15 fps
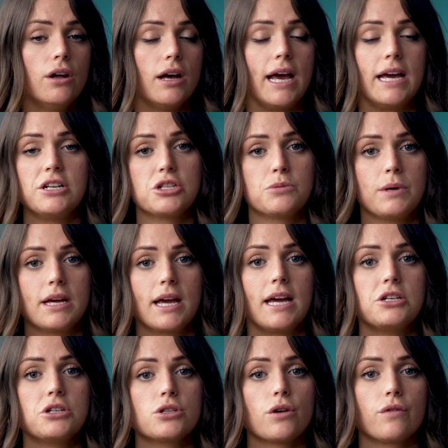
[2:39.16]
Agents being
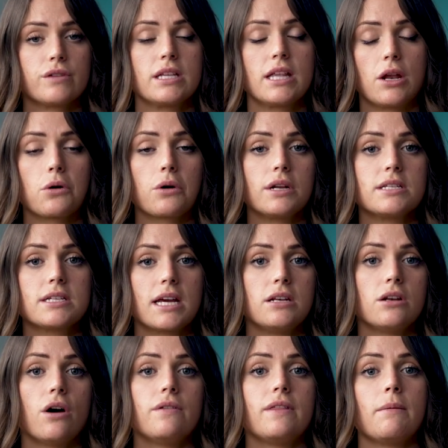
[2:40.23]
agents, obviously they're not going to say
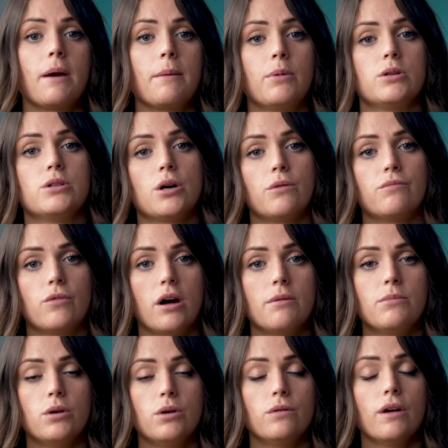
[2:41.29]
no, they may put it on
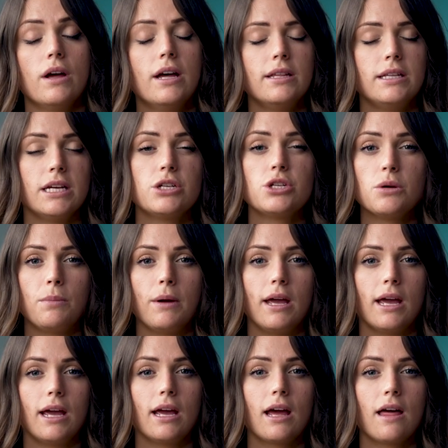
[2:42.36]
Rightmove. The issue
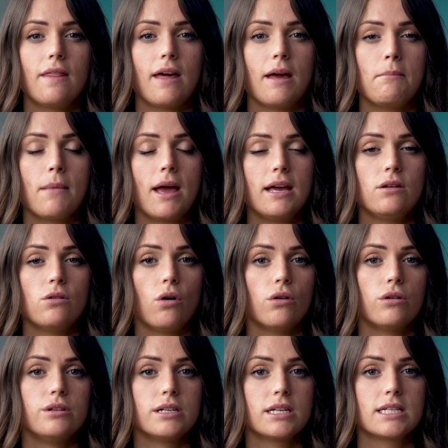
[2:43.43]
being they may not
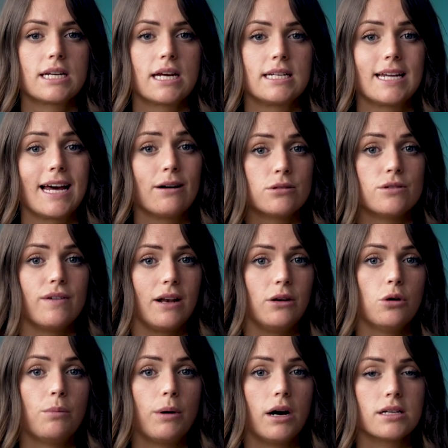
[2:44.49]
understand how to value
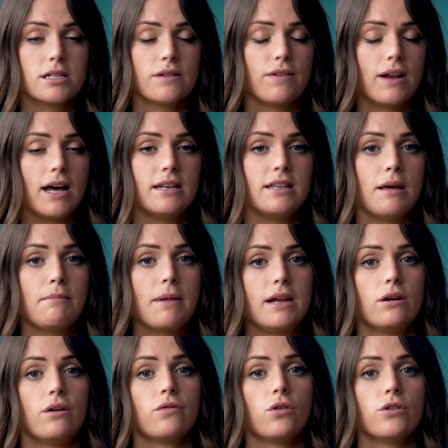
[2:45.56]
a parcel of land. They may
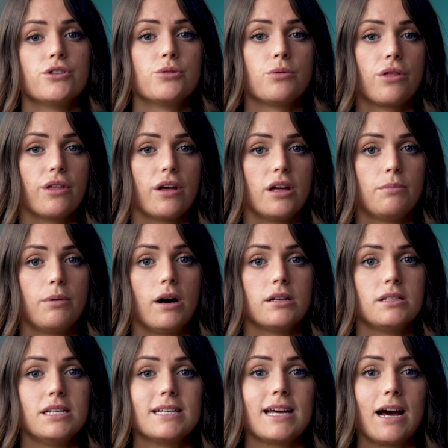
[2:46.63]
not have gone to a third
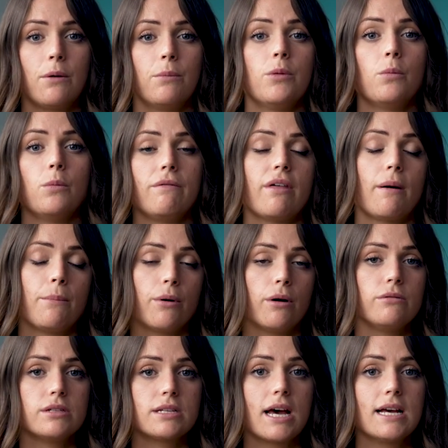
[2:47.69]
party to help them with that
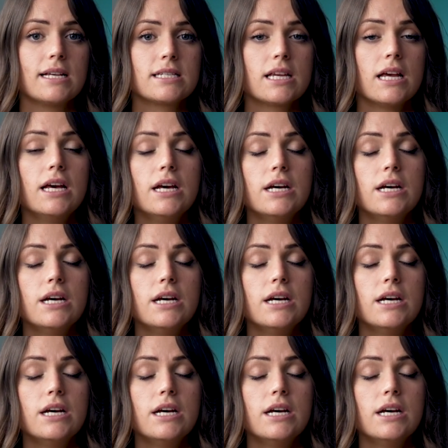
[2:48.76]
process.